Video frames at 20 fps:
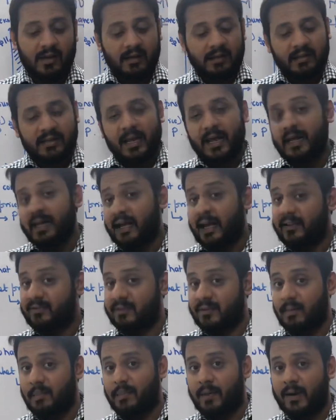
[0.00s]
than as
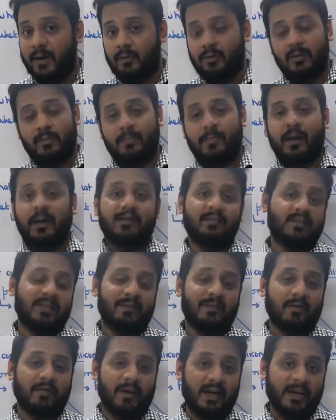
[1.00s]
compared to the price they
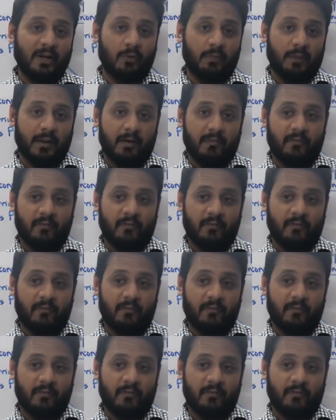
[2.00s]
were willing to pay